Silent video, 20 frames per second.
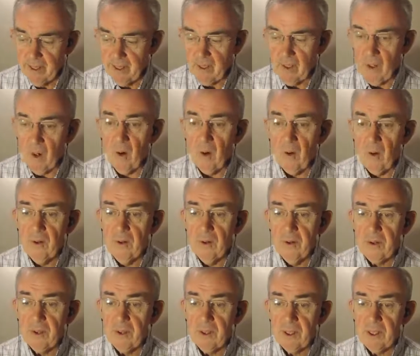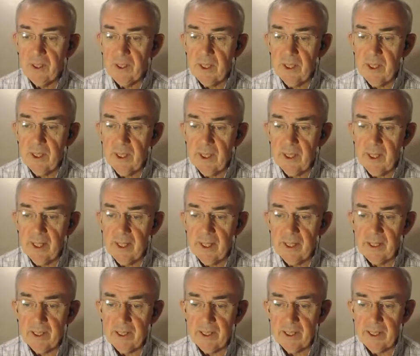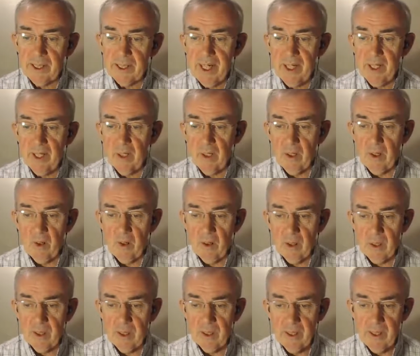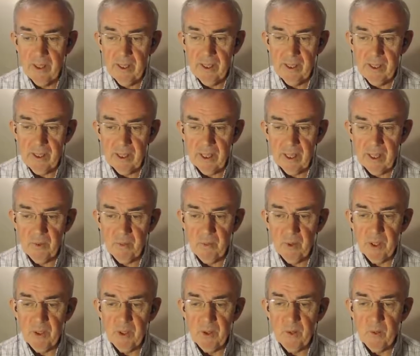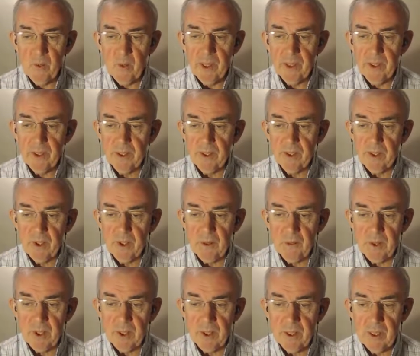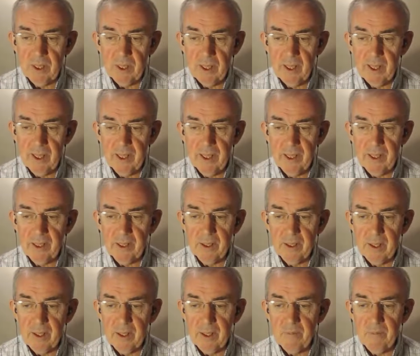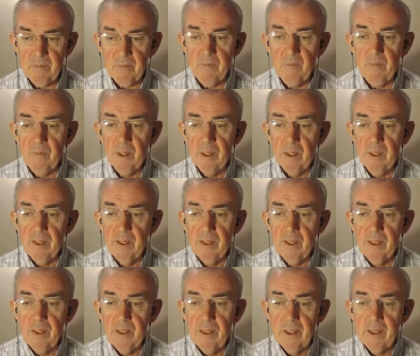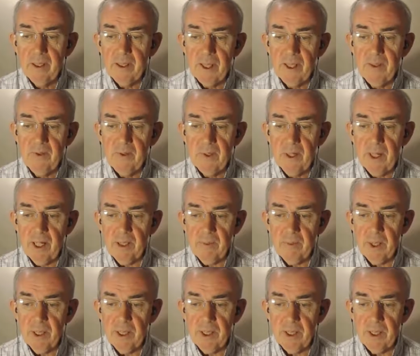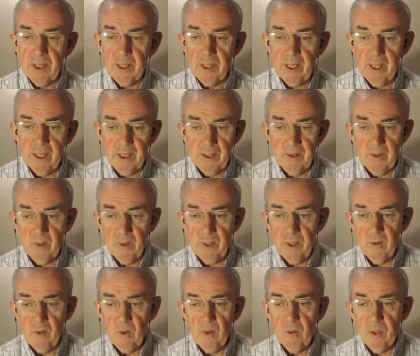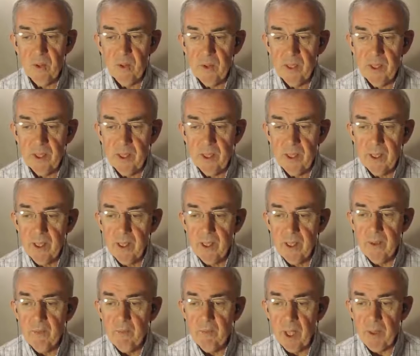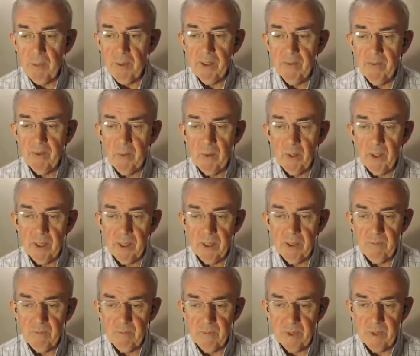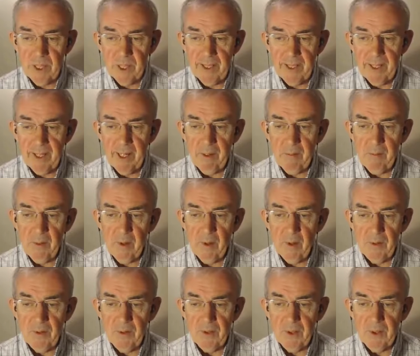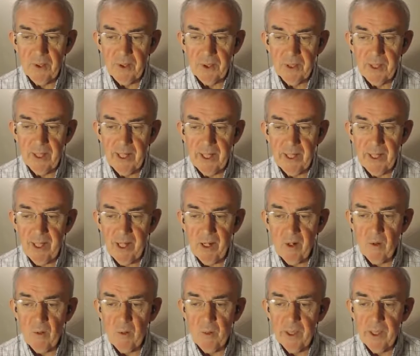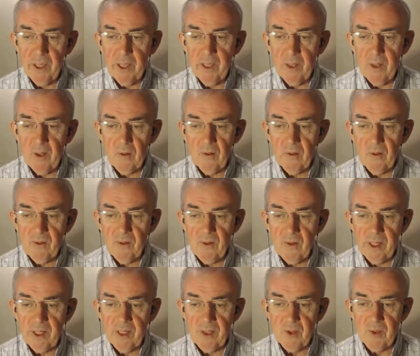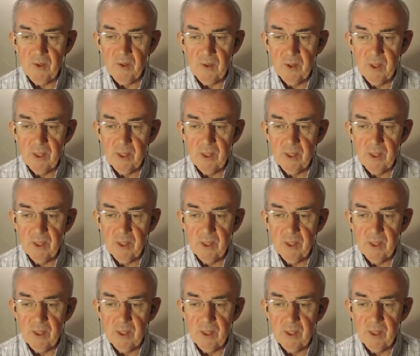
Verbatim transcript: On Thursday at 10 o'clock, I'll be with John Upton and uh, Stephen and Peter, and we will be doing Loving for Britain, 10 a.m. on Thursday, and that will be on Fire Talk.